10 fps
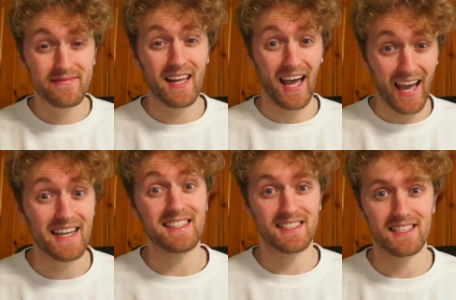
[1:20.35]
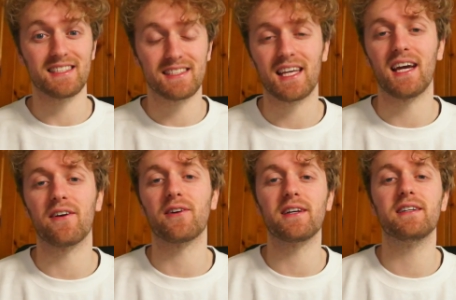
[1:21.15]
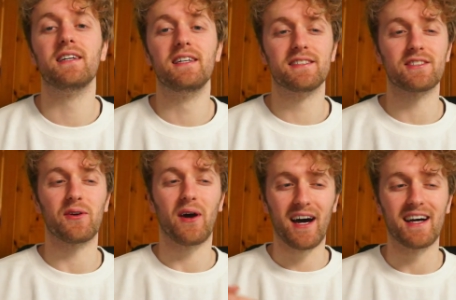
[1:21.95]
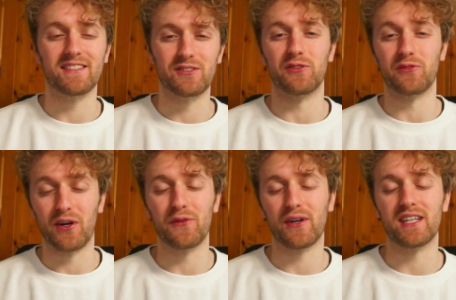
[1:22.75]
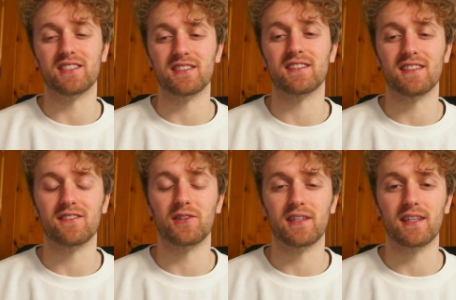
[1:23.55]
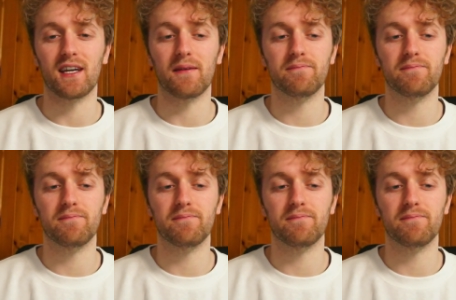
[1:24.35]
actually scary, so it hides all the rough edges that are in the game.